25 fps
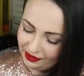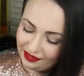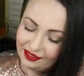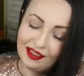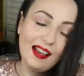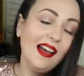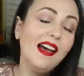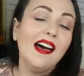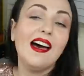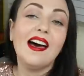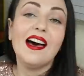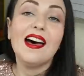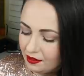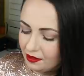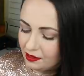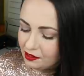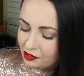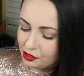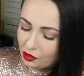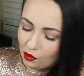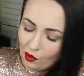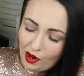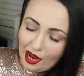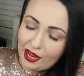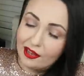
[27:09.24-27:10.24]
it.
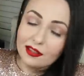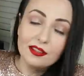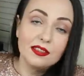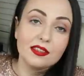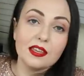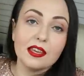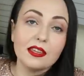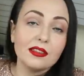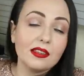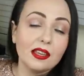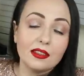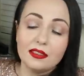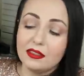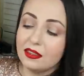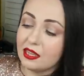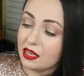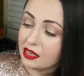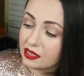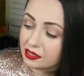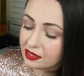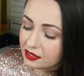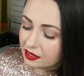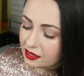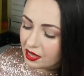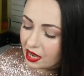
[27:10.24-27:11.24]
So I think that
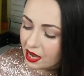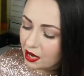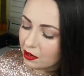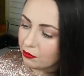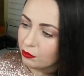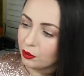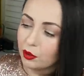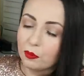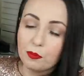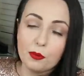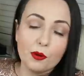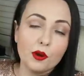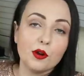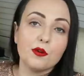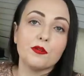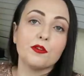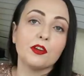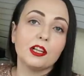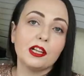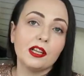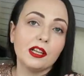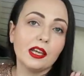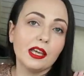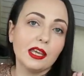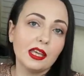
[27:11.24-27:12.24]
this thing would
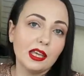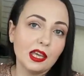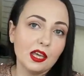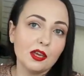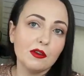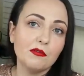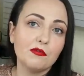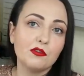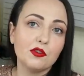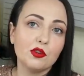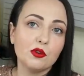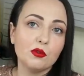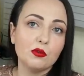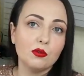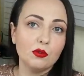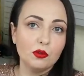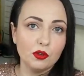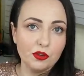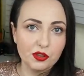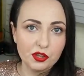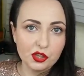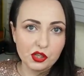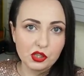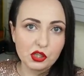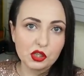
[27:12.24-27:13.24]
perfectly give you
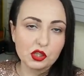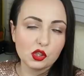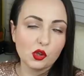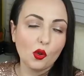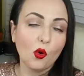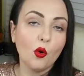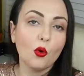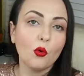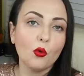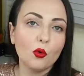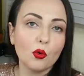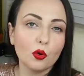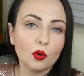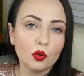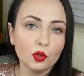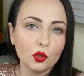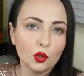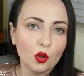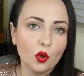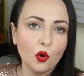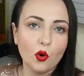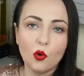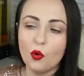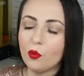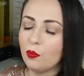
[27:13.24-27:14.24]
the snow
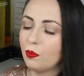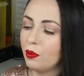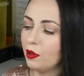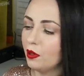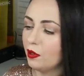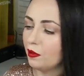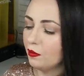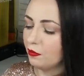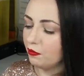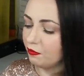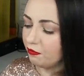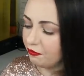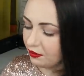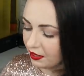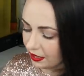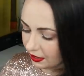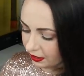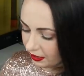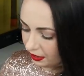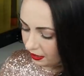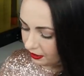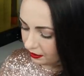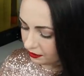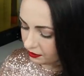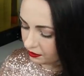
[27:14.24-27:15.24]
globe
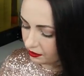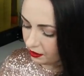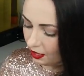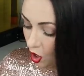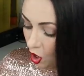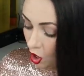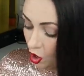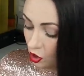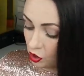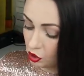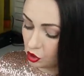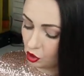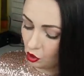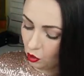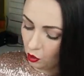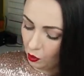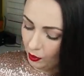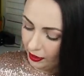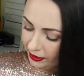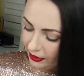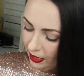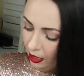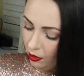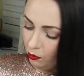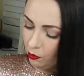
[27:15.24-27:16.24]
feelings.
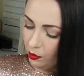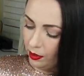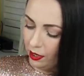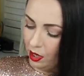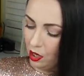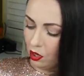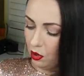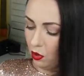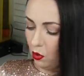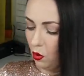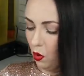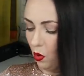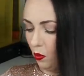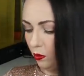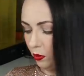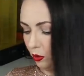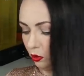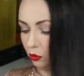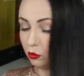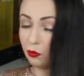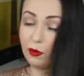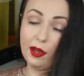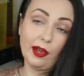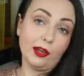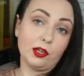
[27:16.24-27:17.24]
So, and now we're
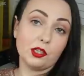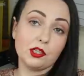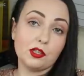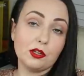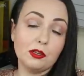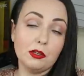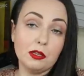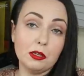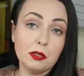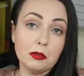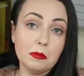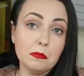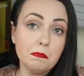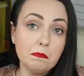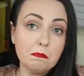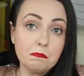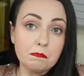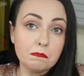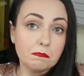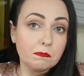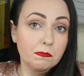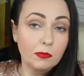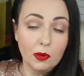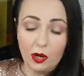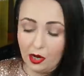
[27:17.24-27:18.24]
going to actually
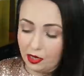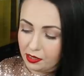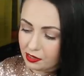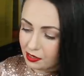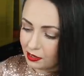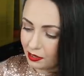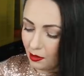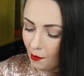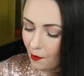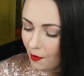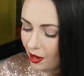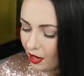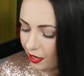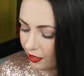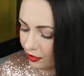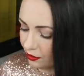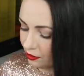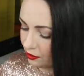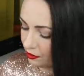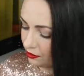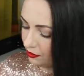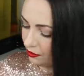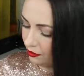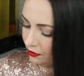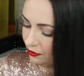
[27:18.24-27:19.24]

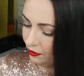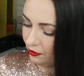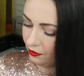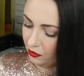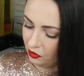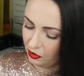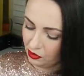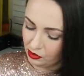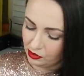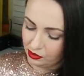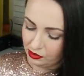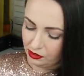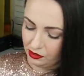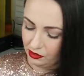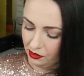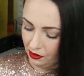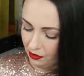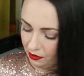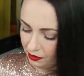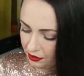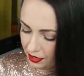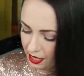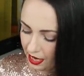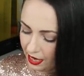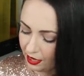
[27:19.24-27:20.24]
customize this
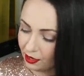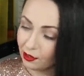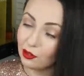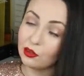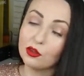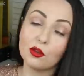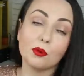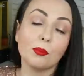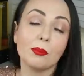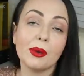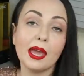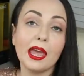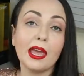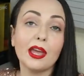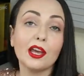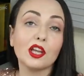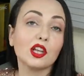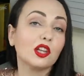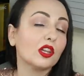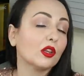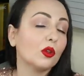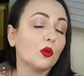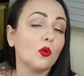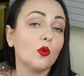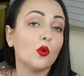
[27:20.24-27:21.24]
thing to make
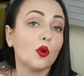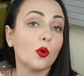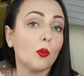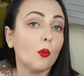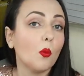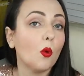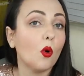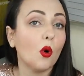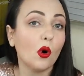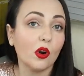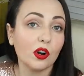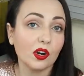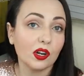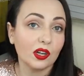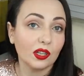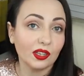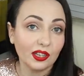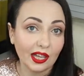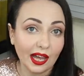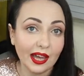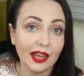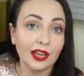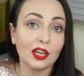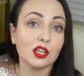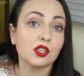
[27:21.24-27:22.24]
it look more
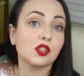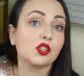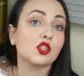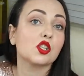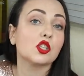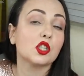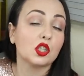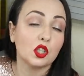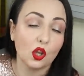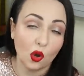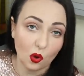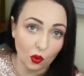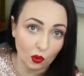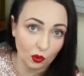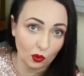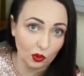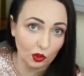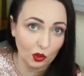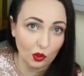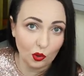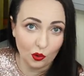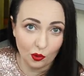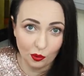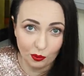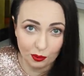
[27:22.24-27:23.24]
like a snow
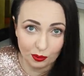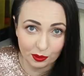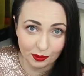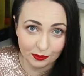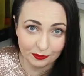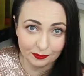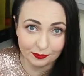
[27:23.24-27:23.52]
globe.